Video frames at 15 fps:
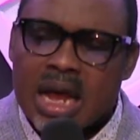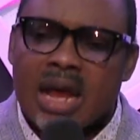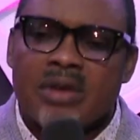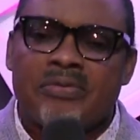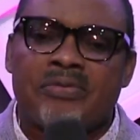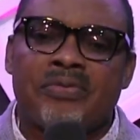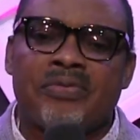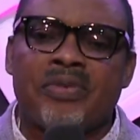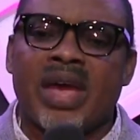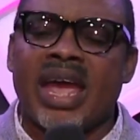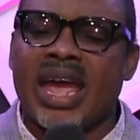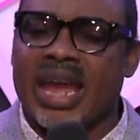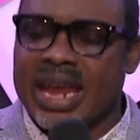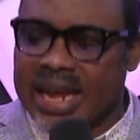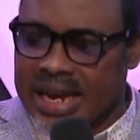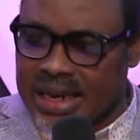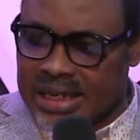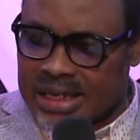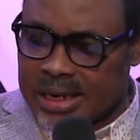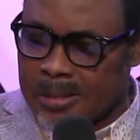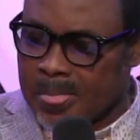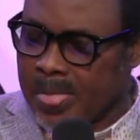
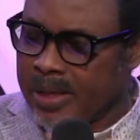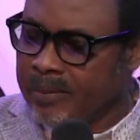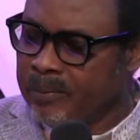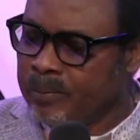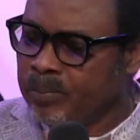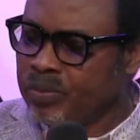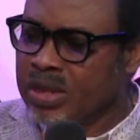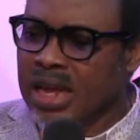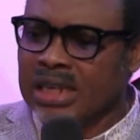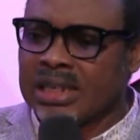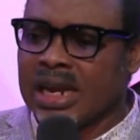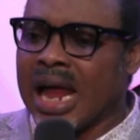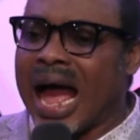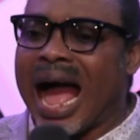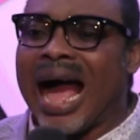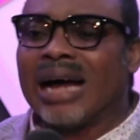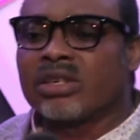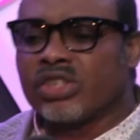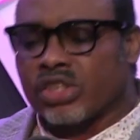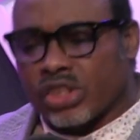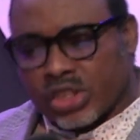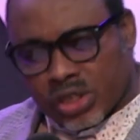Faith is an
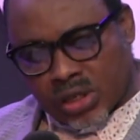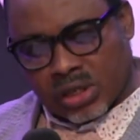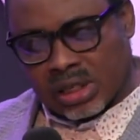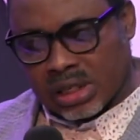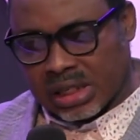action